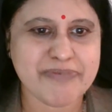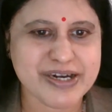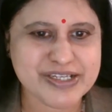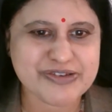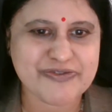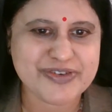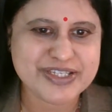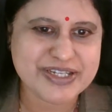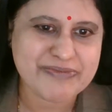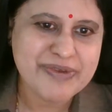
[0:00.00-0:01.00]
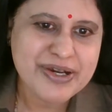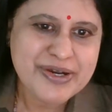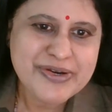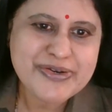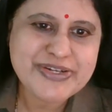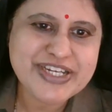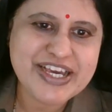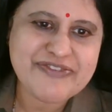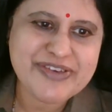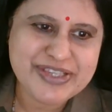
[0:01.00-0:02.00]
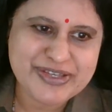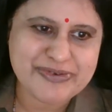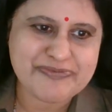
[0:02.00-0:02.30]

pearls of wisdom to share with you.